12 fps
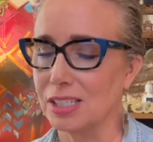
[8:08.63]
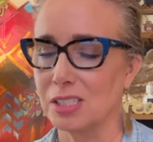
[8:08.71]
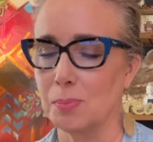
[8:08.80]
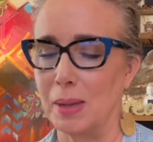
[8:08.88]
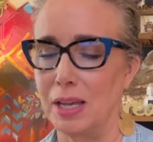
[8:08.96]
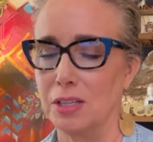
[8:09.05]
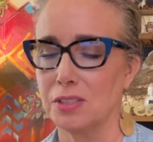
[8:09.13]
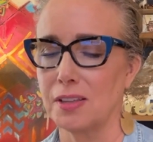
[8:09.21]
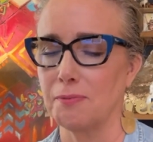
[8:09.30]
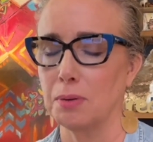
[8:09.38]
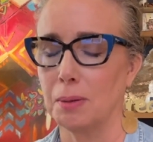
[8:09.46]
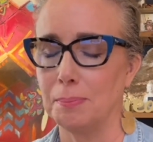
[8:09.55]
spells
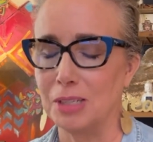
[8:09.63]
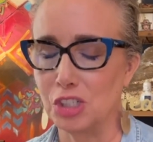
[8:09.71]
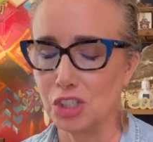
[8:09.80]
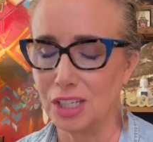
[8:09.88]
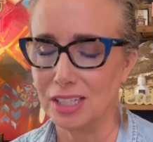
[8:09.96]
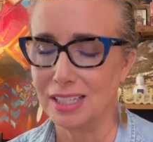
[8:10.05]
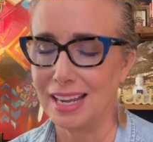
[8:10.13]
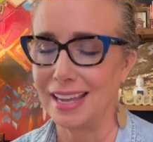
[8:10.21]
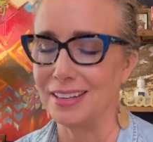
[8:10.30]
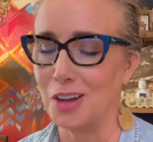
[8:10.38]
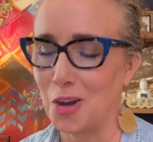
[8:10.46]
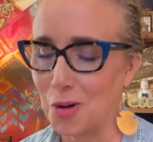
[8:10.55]
of permission
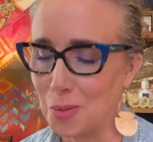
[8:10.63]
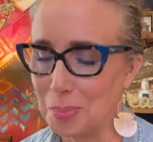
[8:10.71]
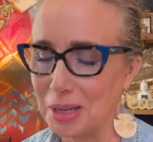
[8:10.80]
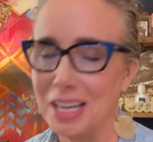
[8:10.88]
and hope,